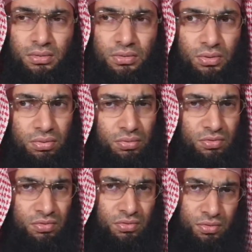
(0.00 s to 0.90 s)
so
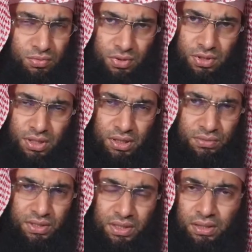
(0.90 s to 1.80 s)
Umar
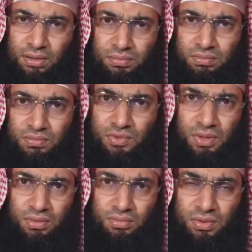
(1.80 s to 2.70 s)
radiallahu ta'ala an
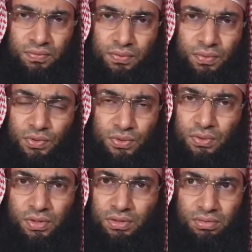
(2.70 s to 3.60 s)
confused,
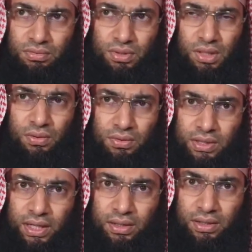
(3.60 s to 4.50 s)
or he
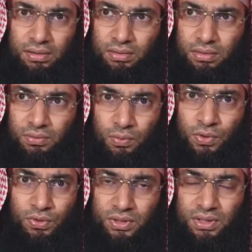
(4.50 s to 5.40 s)
got angry,
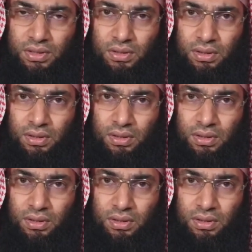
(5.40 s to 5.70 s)
wondered,